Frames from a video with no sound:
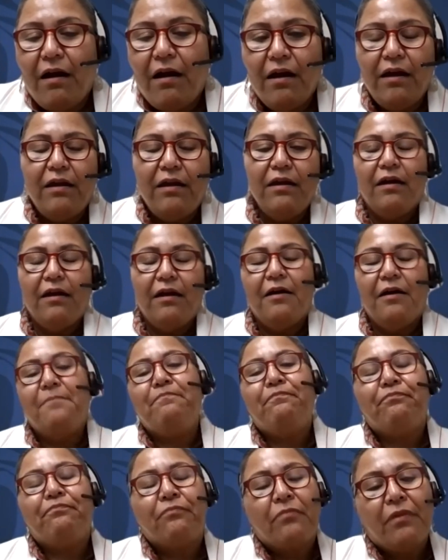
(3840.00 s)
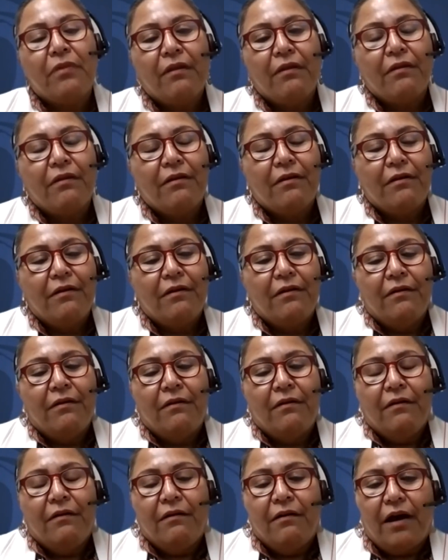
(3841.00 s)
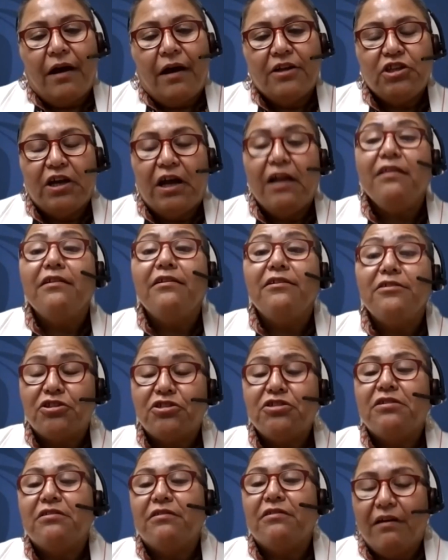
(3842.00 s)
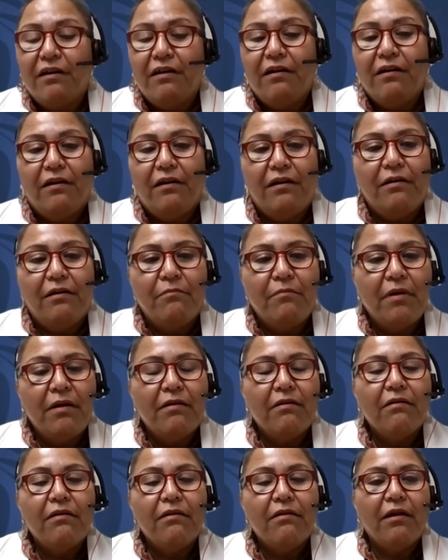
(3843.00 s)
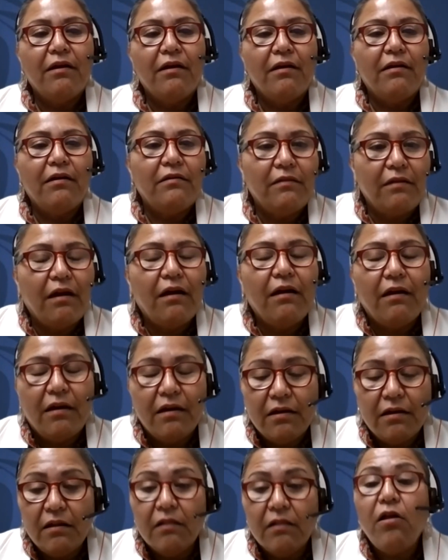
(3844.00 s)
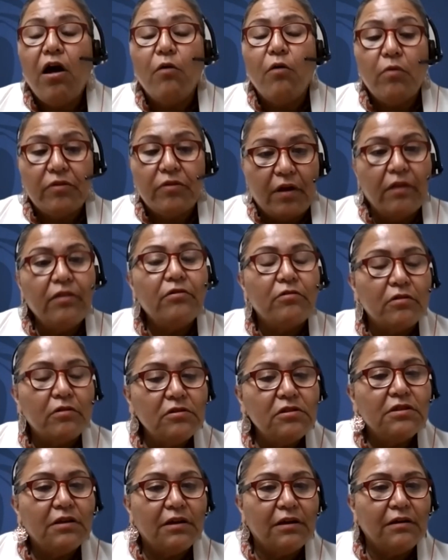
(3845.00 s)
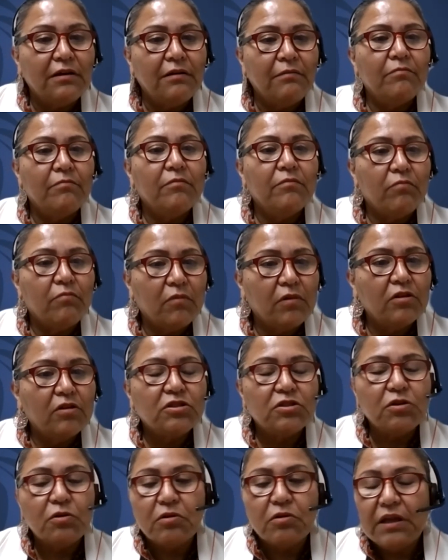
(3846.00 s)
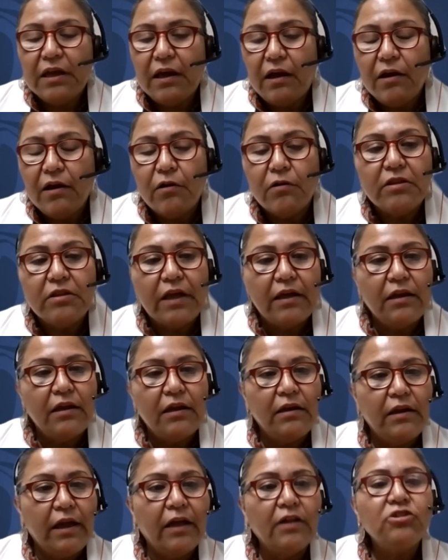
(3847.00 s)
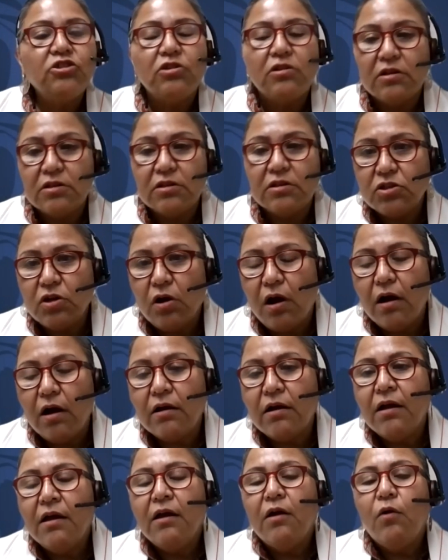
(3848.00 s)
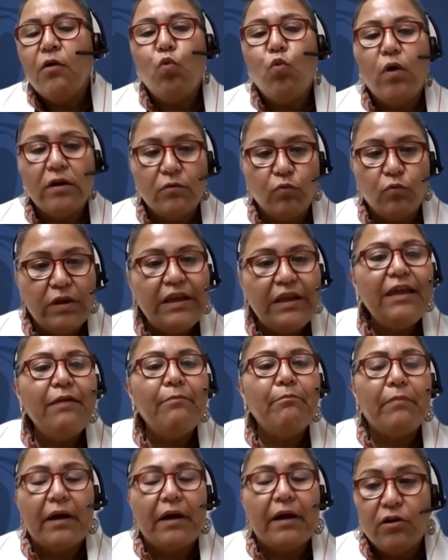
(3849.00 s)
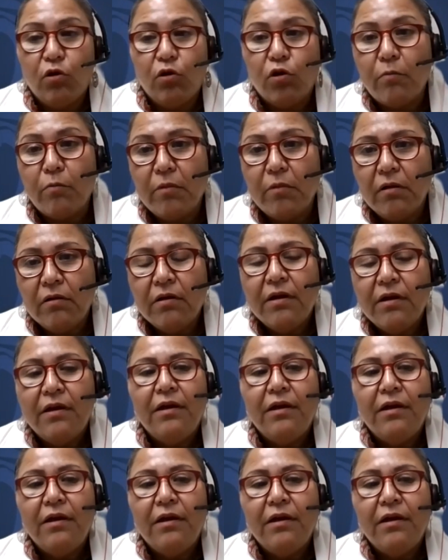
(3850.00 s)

I challenge, and along with others, certainly I heard that in Angela's talk, what we mean by normal.